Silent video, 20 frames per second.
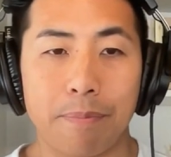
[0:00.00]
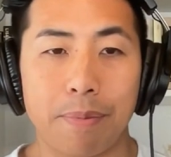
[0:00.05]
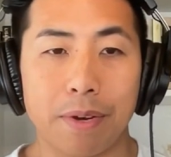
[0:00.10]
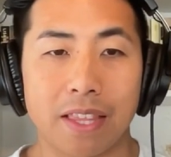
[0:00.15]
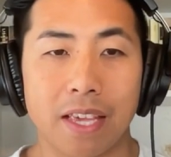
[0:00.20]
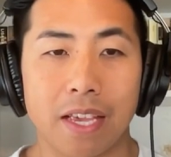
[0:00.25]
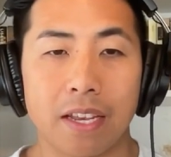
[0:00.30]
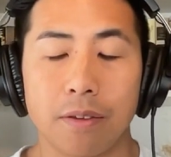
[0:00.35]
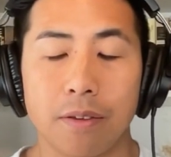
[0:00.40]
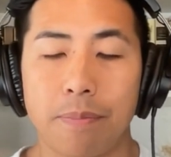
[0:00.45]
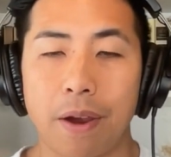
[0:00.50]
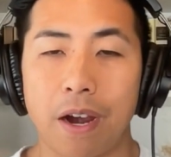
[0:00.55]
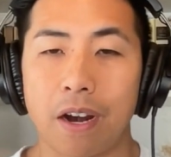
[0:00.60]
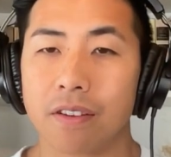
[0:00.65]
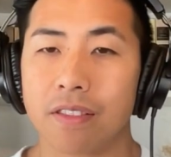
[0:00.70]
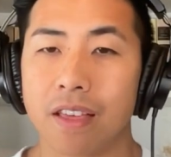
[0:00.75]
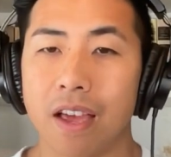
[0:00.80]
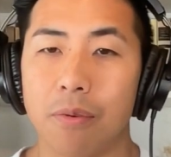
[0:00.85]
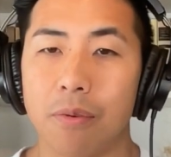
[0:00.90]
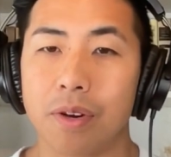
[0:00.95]
But then you
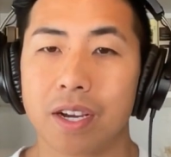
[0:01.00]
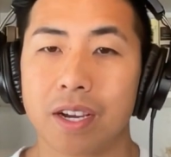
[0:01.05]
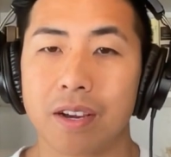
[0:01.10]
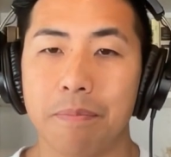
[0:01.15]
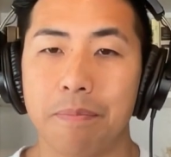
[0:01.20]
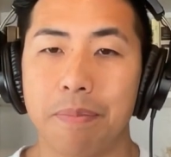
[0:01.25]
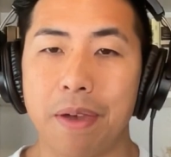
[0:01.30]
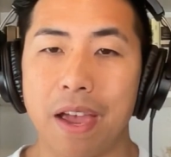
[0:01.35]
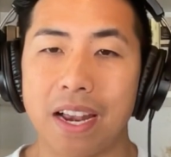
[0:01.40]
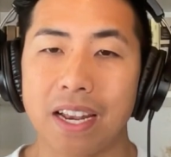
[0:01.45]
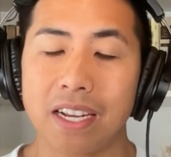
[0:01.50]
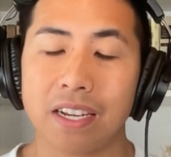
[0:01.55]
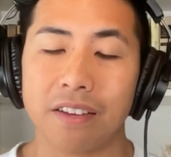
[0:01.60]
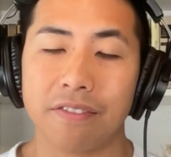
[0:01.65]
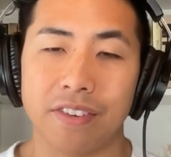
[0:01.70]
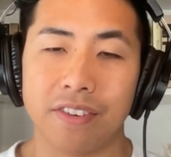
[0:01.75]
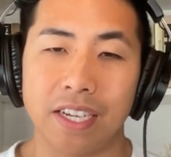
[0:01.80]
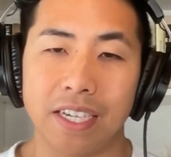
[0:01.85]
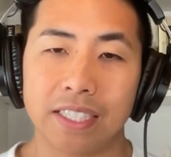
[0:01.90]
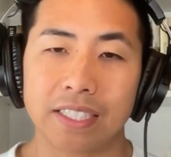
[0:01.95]
pair that with
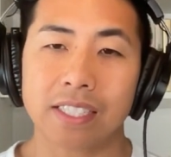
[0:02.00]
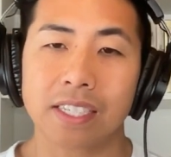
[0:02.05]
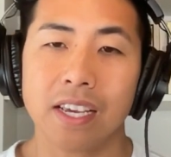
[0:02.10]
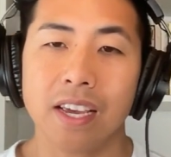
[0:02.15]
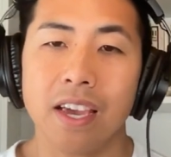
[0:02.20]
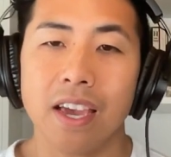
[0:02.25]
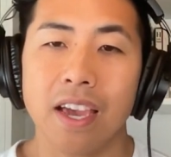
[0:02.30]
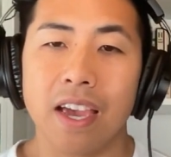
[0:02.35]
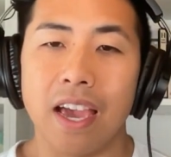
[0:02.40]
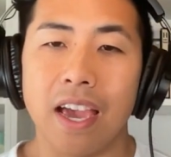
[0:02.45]
competitiveness.